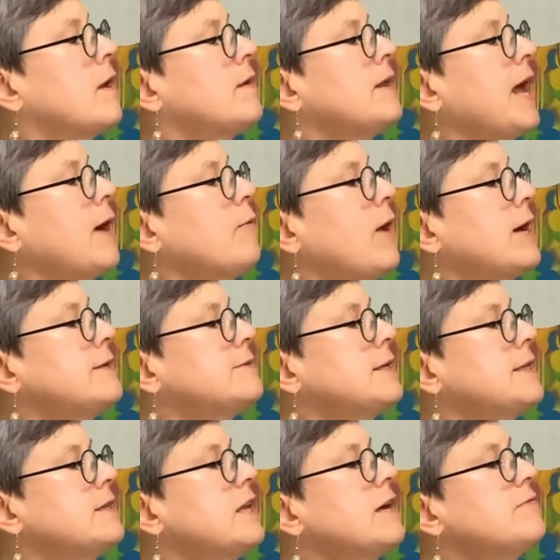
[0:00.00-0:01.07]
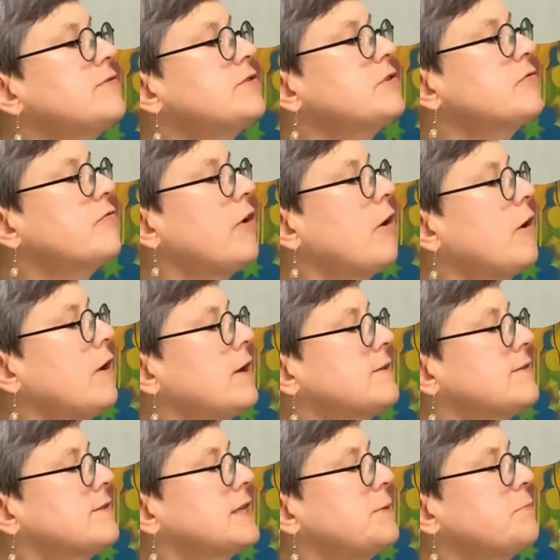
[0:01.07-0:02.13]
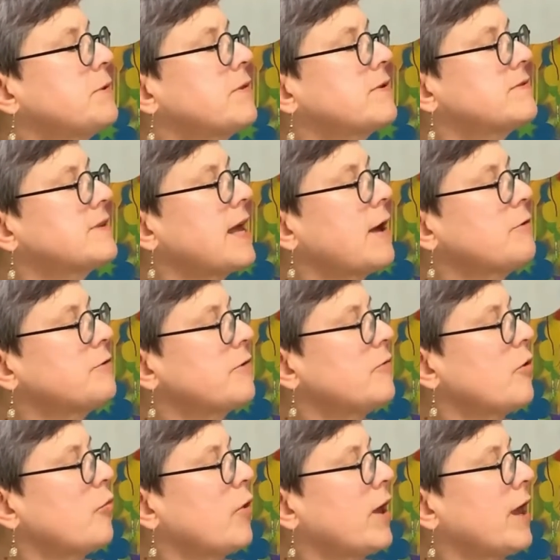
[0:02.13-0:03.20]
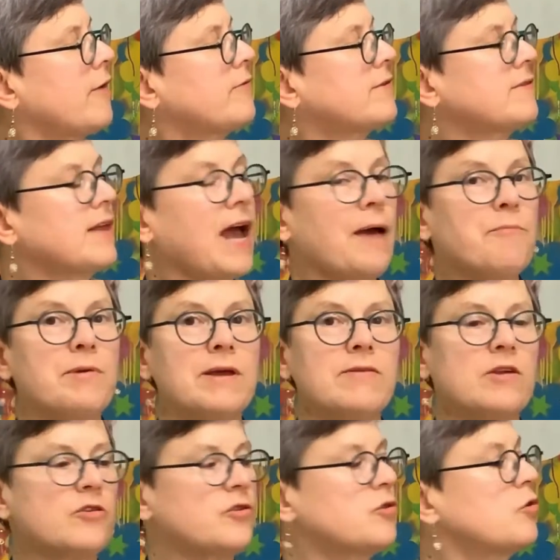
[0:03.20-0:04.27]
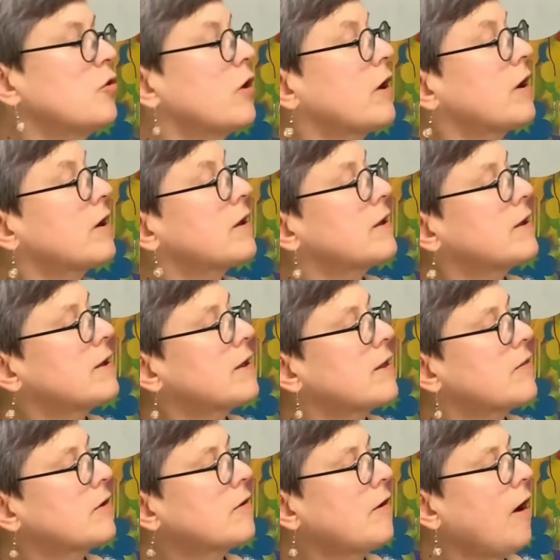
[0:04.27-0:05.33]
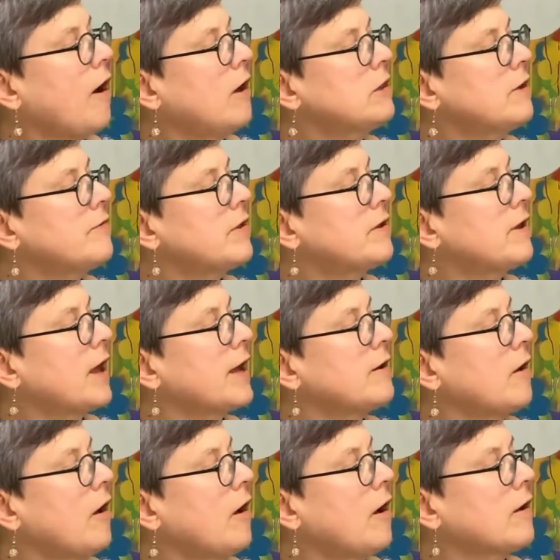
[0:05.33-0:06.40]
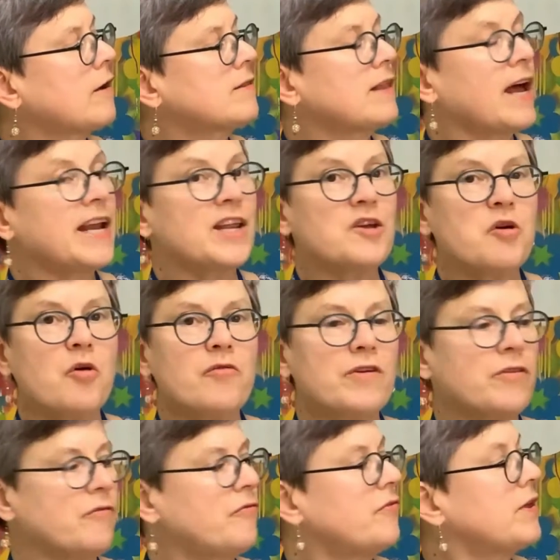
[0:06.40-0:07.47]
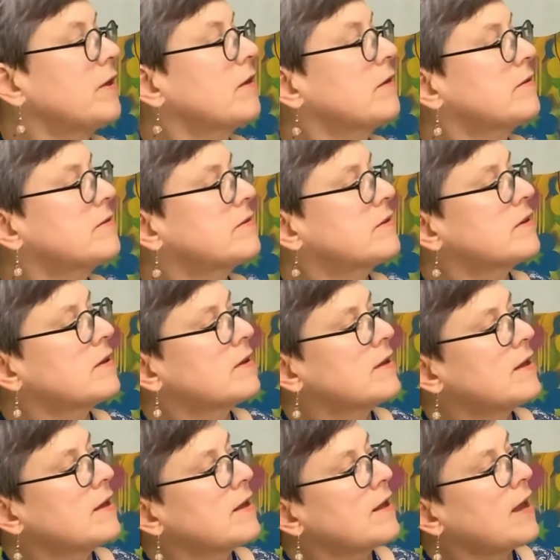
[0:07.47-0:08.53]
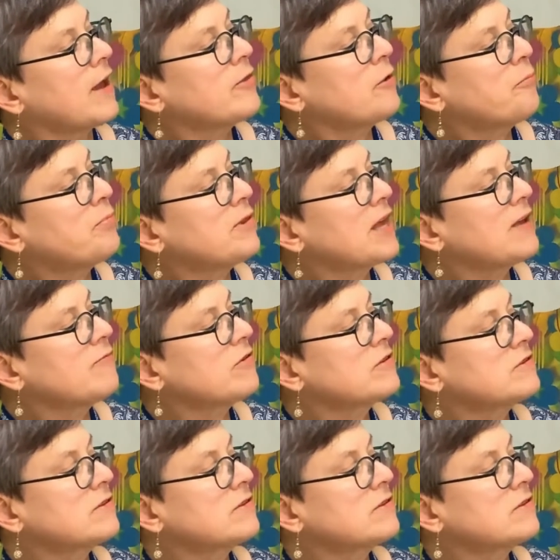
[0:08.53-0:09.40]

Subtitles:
Now Isley loves to fall asleep to the sounds of the waves lapping the shore, the call of the nighthawk gliding over the fields, and the playful